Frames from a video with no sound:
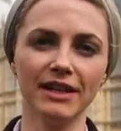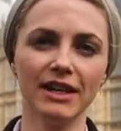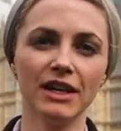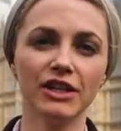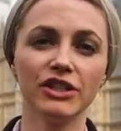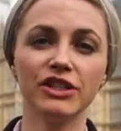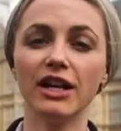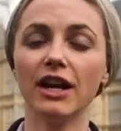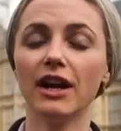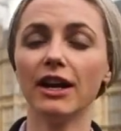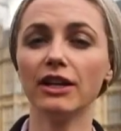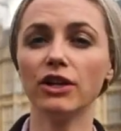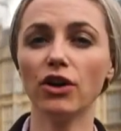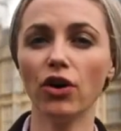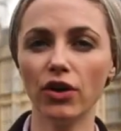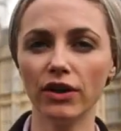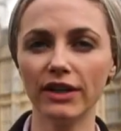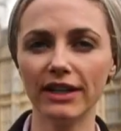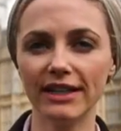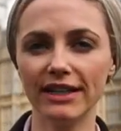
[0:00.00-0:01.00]
She
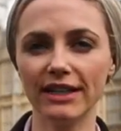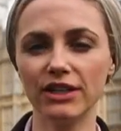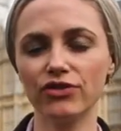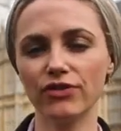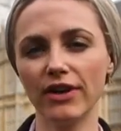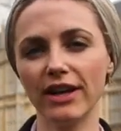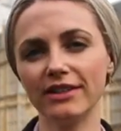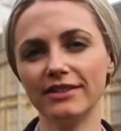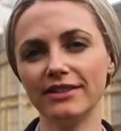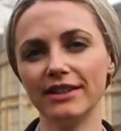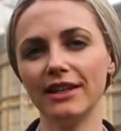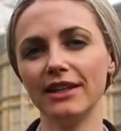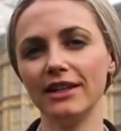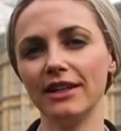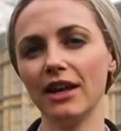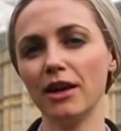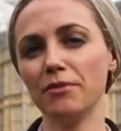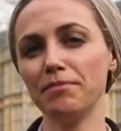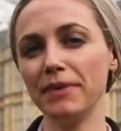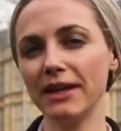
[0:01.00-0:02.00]
iconically dressed in
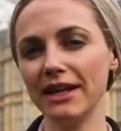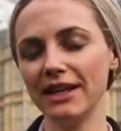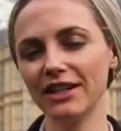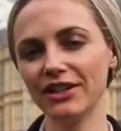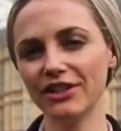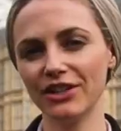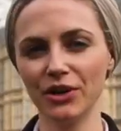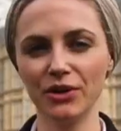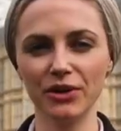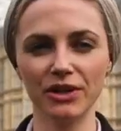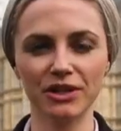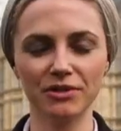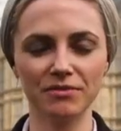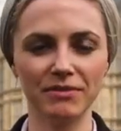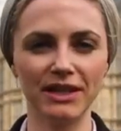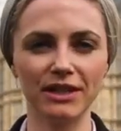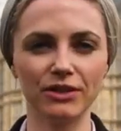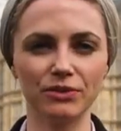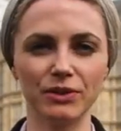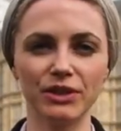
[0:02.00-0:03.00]
a pink shower
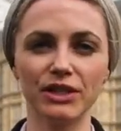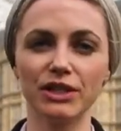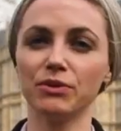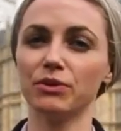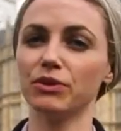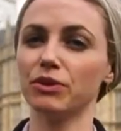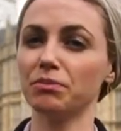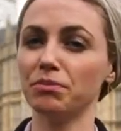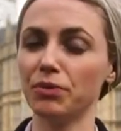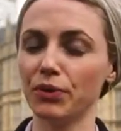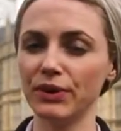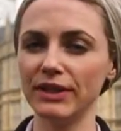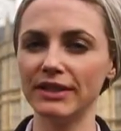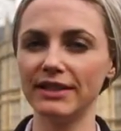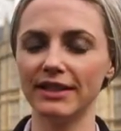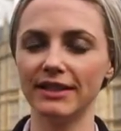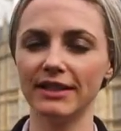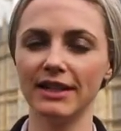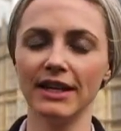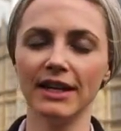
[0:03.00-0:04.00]
kameez when she was
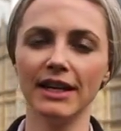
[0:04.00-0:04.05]
appointed